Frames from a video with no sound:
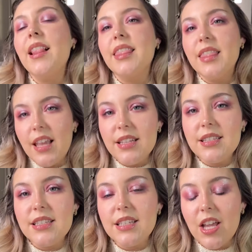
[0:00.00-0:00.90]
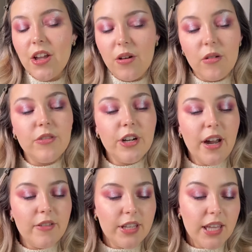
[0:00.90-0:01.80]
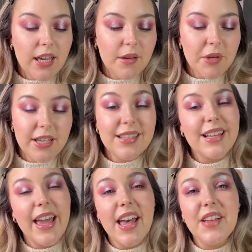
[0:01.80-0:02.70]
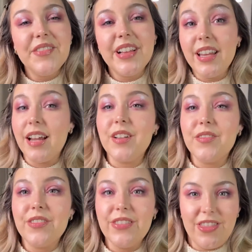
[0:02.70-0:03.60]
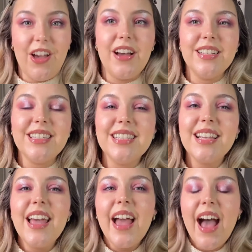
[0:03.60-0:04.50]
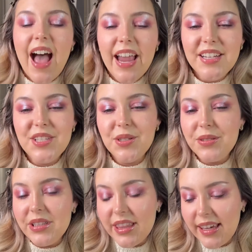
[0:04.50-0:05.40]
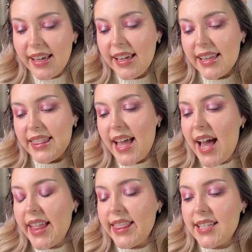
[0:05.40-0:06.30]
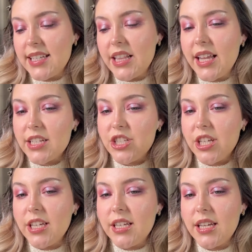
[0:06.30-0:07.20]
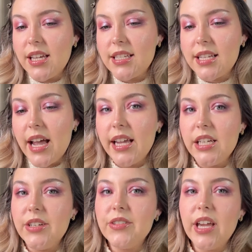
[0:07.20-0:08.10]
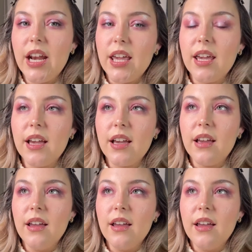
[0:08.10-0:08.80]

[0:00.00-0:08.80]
Let's go over everything because I have a lot of thoughts. I do think that this collection is kind of getting